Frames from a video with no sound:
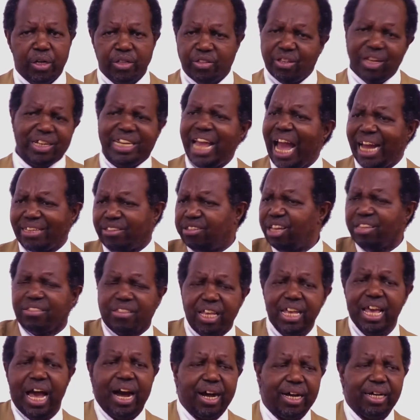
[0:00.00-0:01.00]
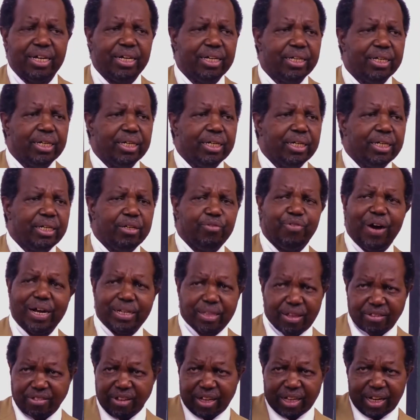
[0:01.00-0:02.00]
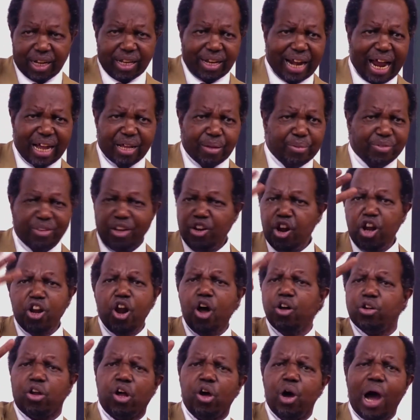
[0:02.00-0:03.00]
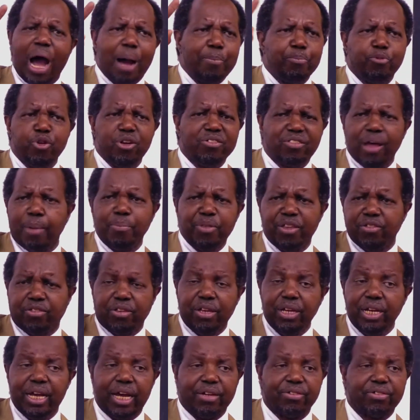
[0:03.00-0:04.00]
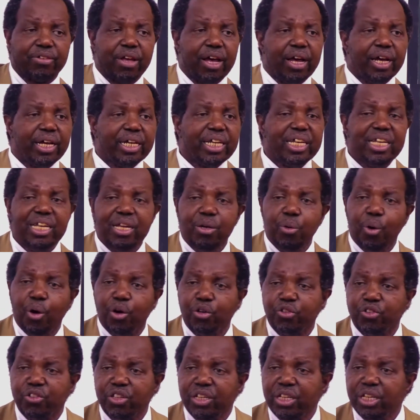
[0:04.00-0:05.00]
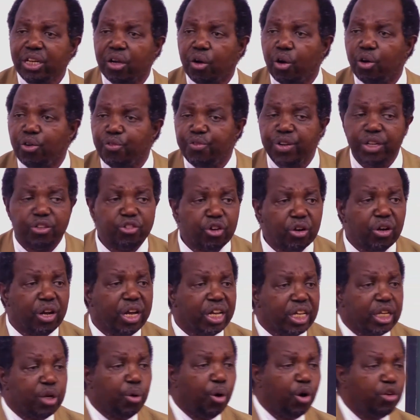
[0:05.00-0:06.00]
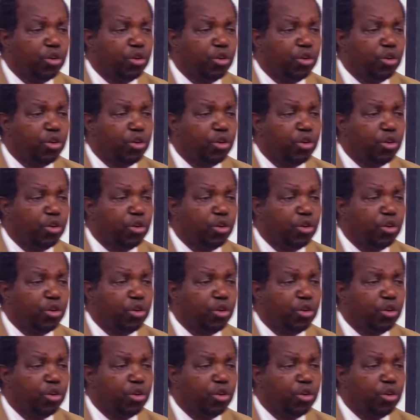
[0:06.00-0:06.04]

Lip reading: He said, yeah, sit here. In fact, the secretary rang him. He said, no, I'm doing something serious. He was in conviction. He